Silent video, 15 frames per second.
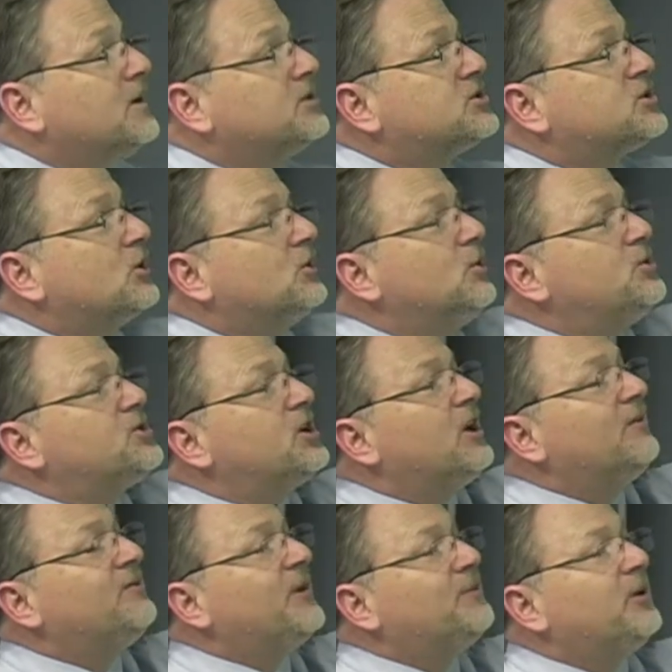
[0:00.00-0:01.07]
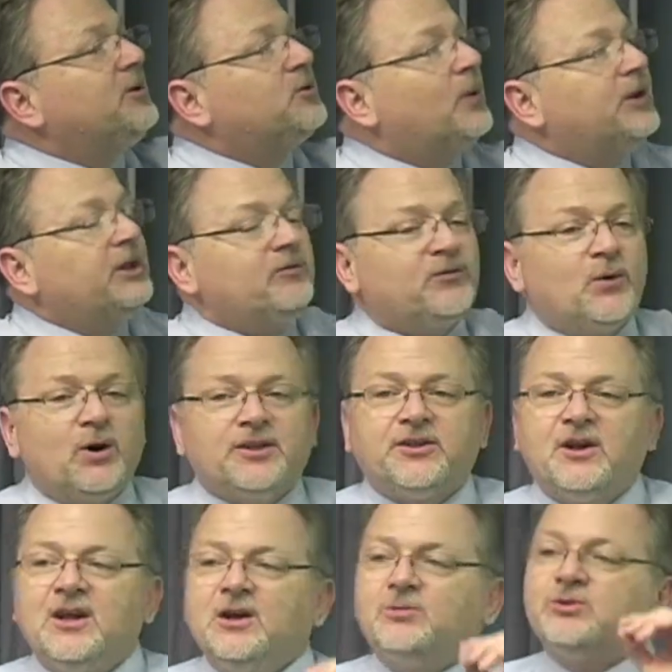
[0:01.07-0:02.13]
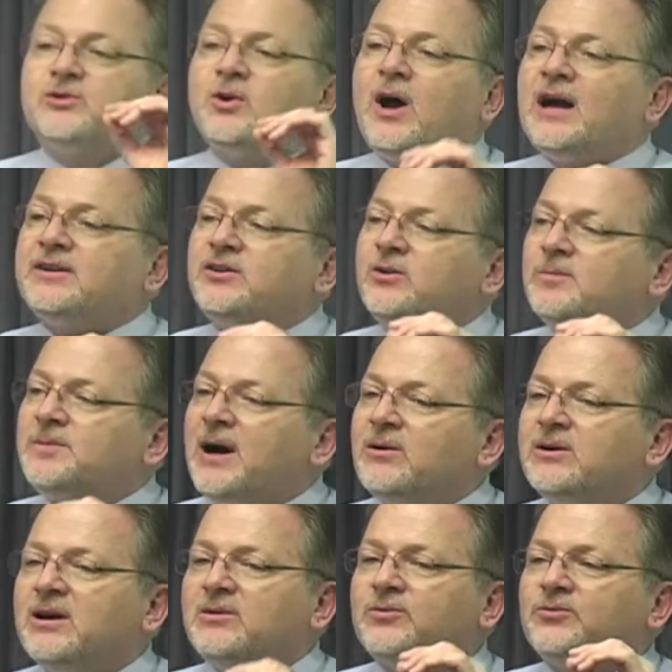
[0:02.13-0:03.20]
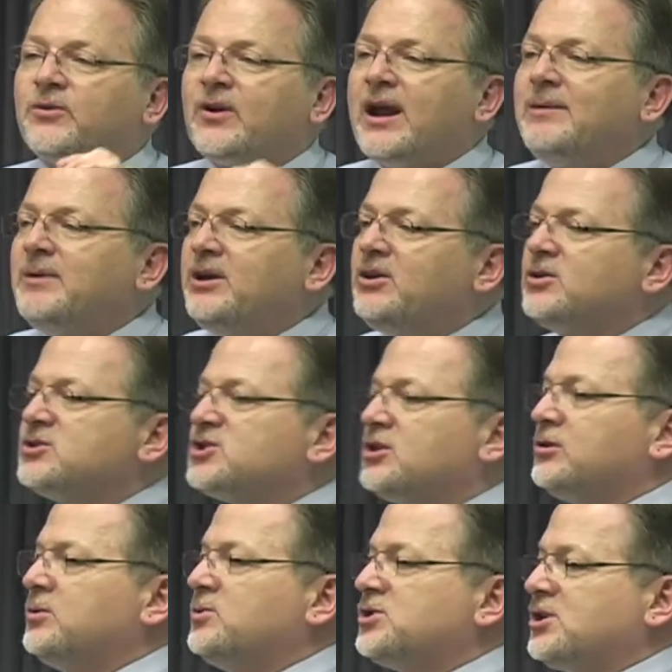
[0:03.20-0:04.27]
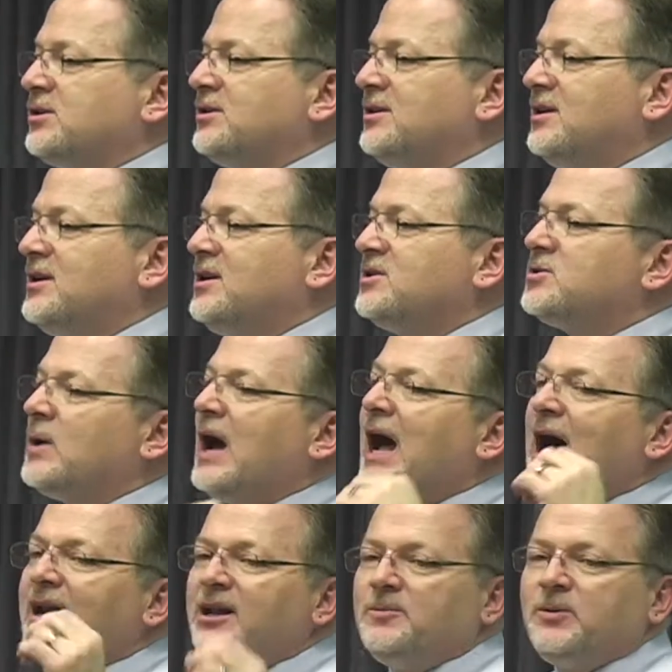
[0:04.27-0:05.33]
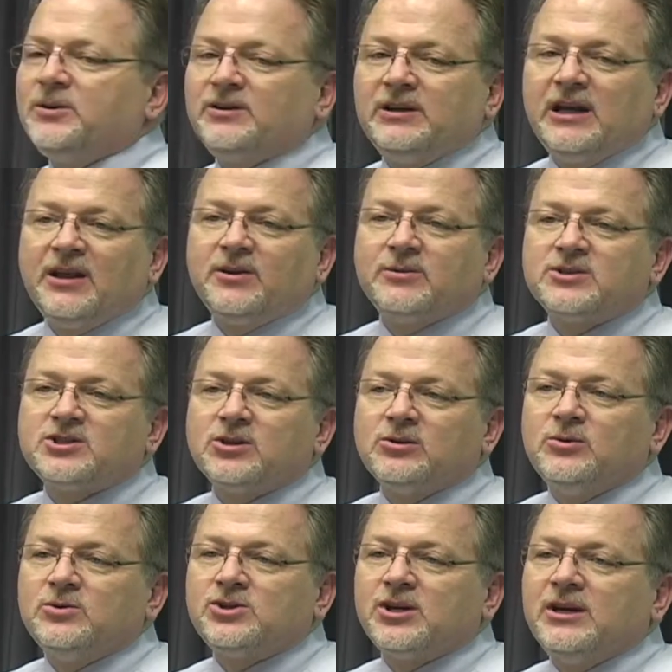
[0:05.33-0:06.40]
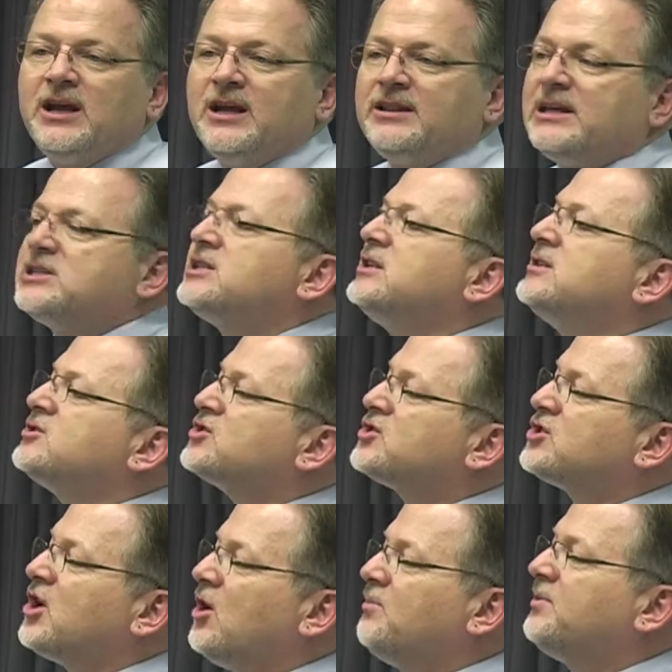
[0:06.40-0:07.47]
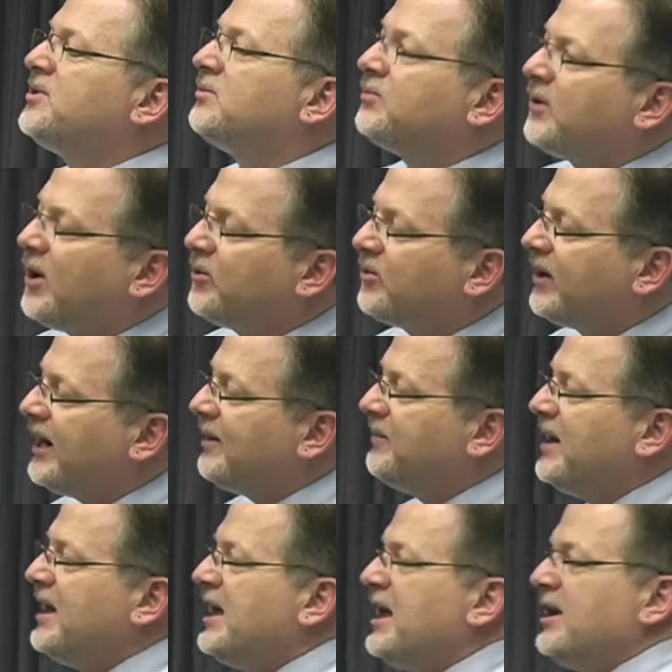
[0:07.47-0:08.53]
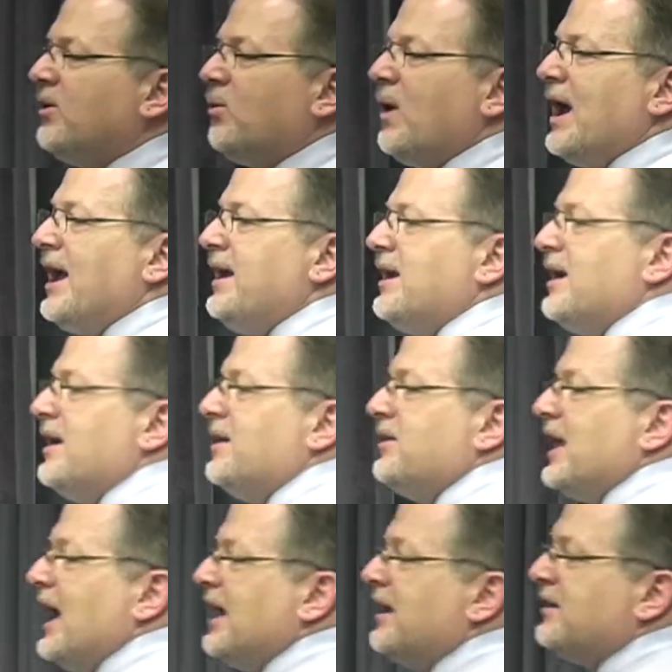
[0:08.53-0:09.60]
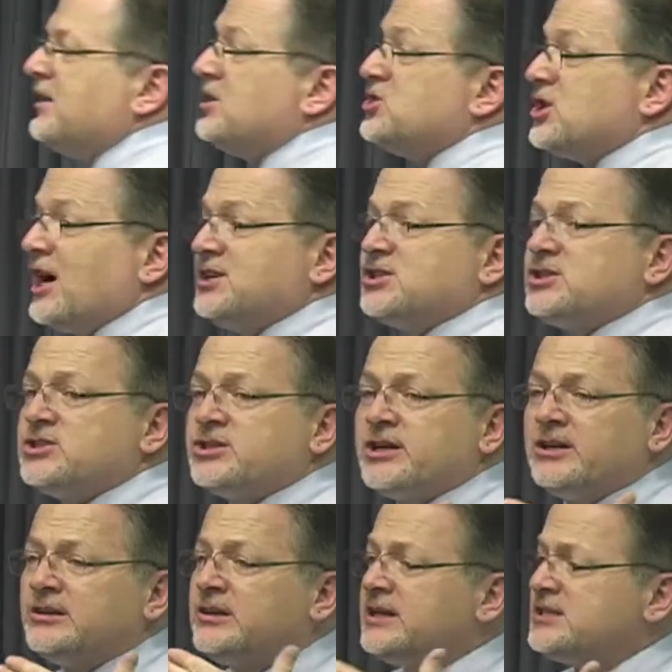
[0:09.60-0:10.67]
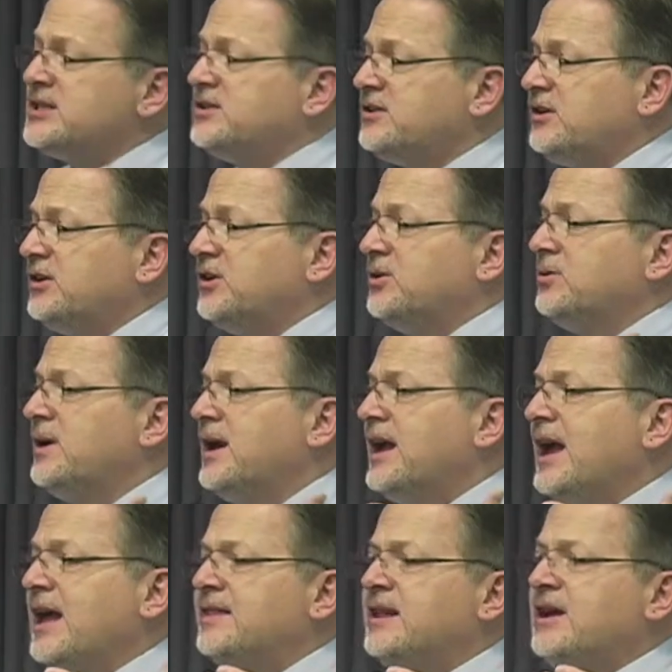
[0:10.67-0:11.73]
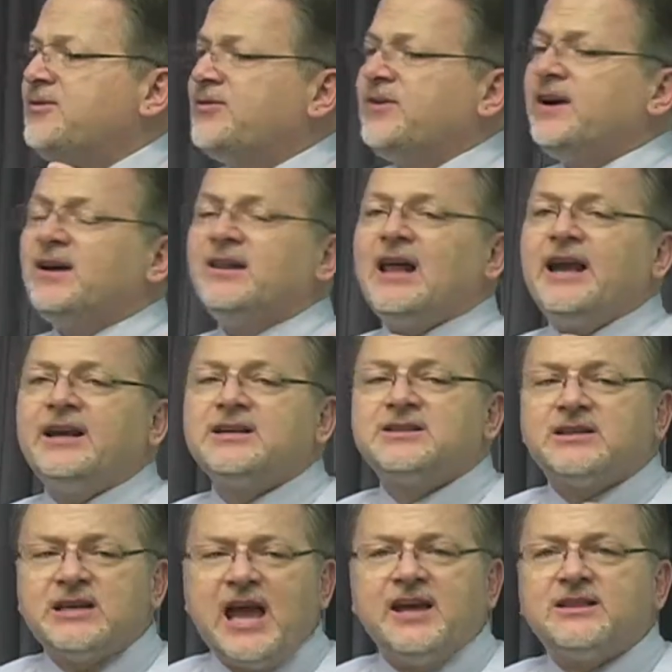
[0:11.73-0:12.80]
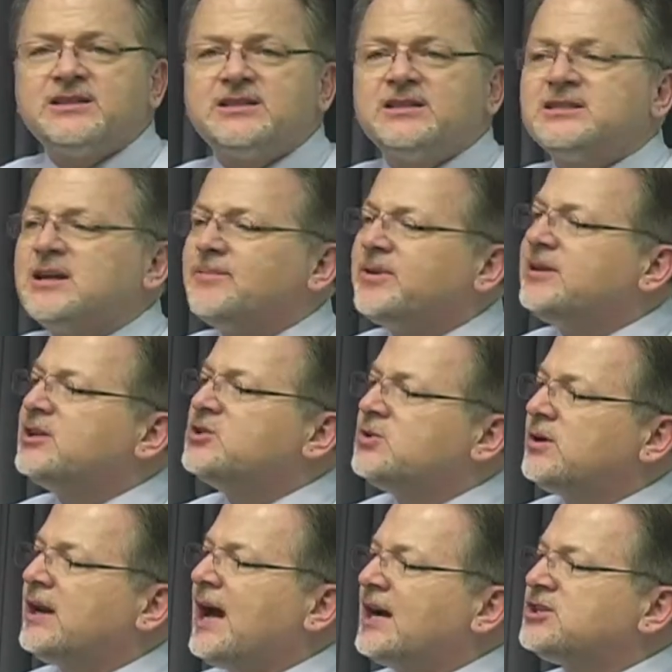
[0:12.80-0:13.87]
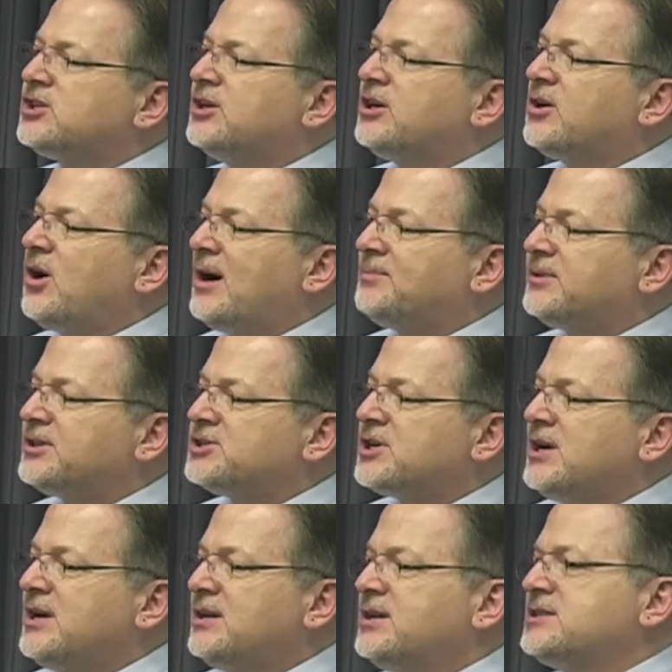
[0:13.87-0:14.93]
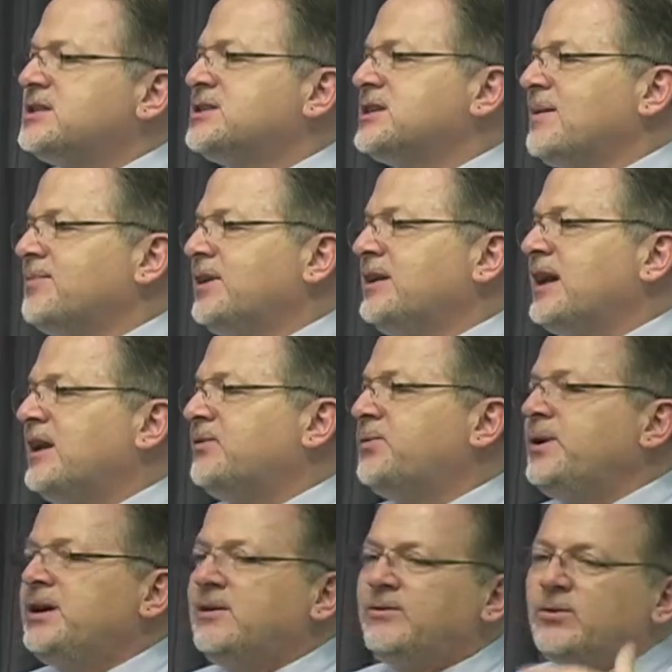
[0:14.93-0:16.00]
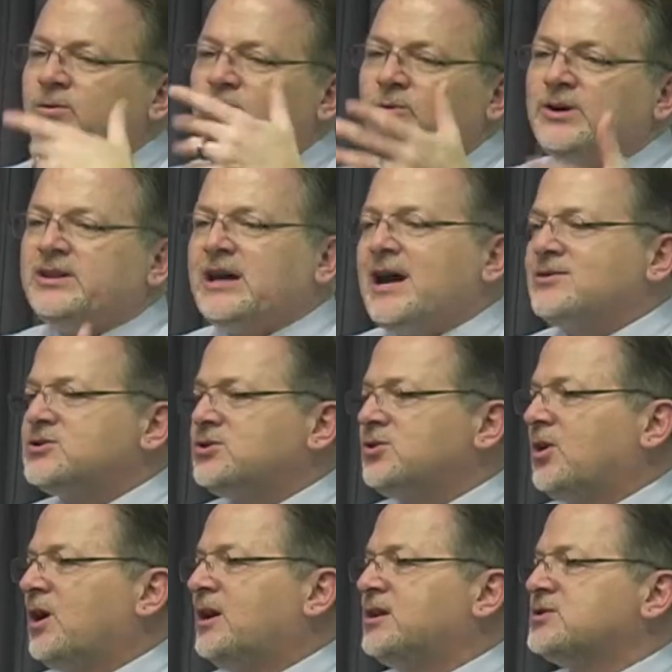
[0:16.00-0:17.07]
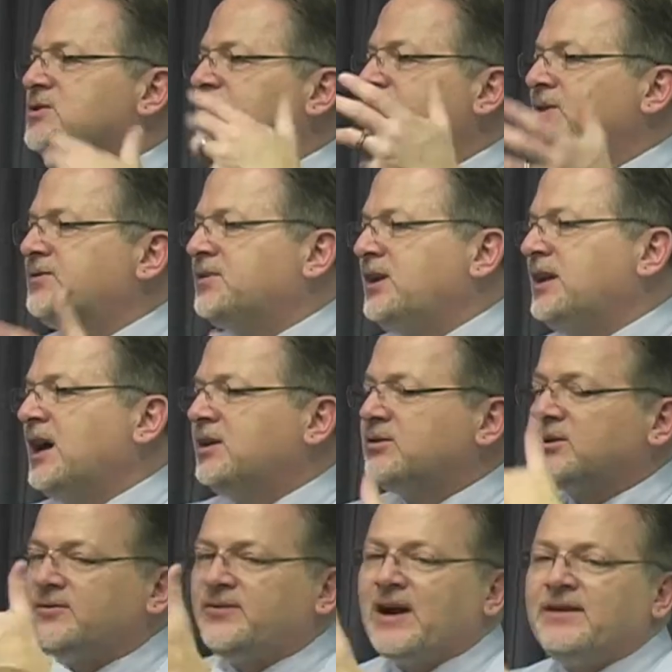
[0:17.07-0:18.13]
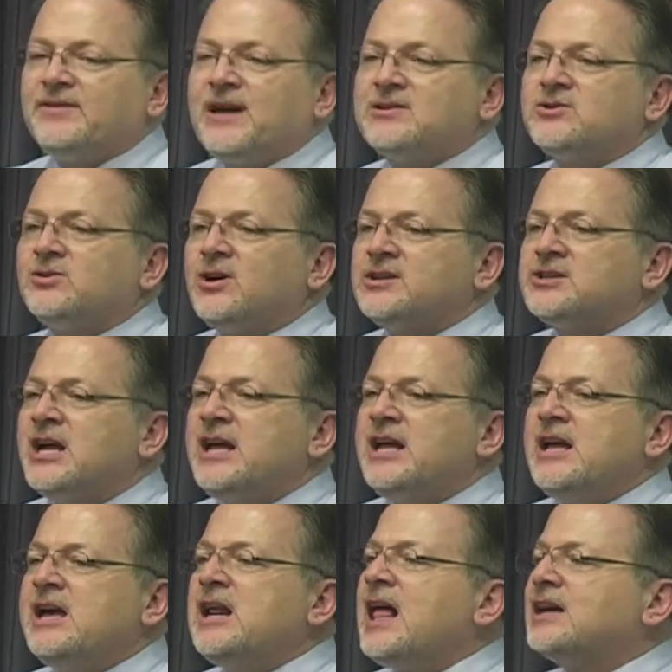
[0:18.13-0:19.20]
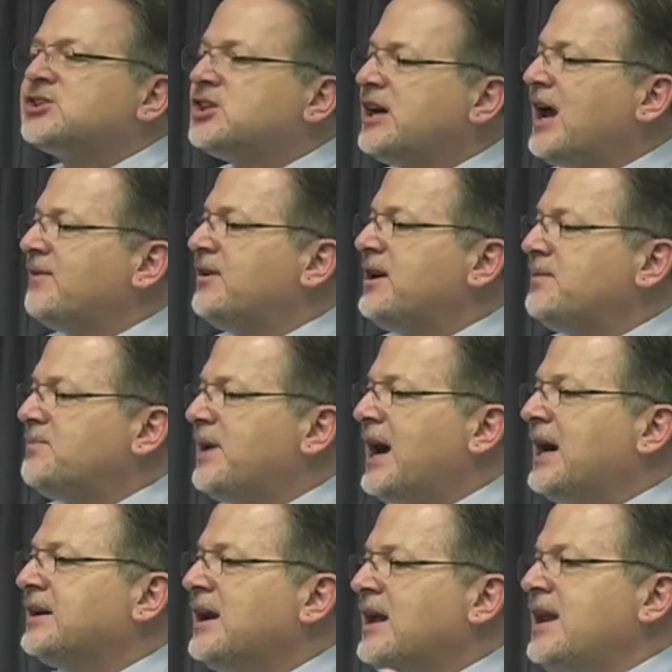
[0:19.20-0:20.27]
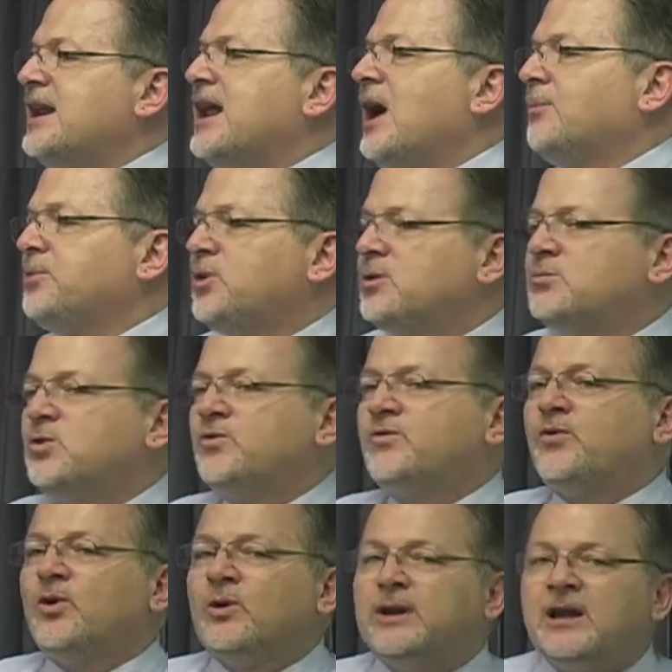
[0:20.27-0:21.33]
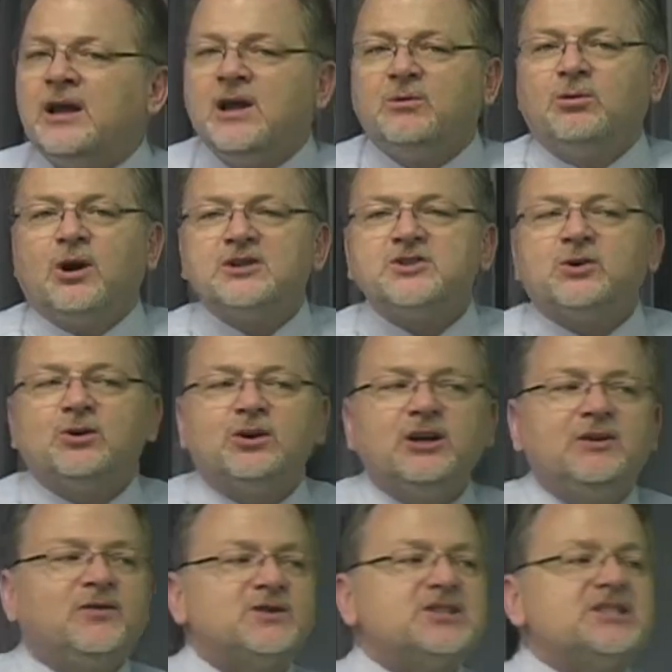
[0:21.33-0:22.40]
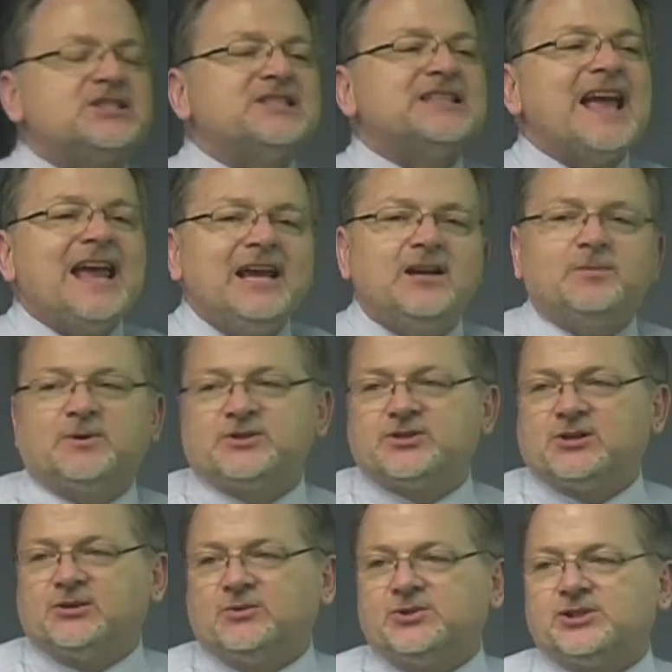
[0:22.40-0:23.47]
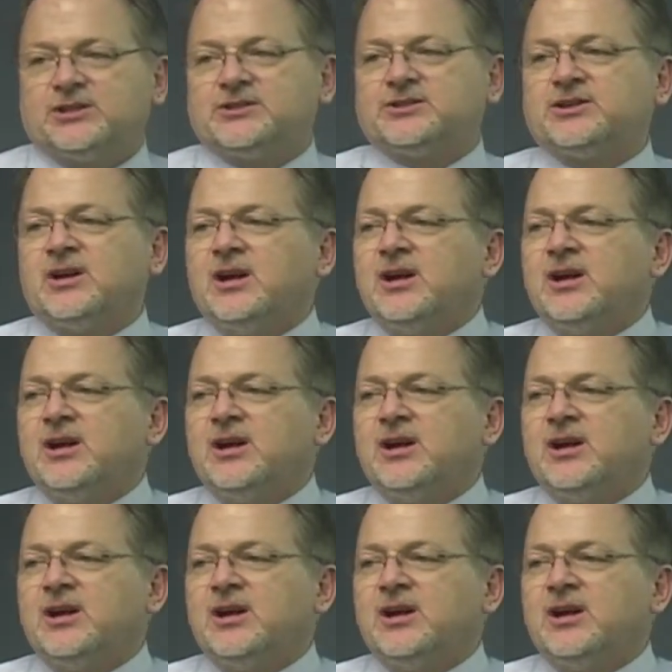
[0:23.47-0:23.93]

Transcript: Solution on February 24th, we'll talk to you about framing your solution. So how do you put together a solution that's in the scope of the program in a way that the judges listen to you and they feel like, hey, this is something that you could actually accomplish. This is something that if we give you $3,000 or $1,500 or $5,000, it'll actually have an impact and help you to move forward. We're also looking for sustainable solutions.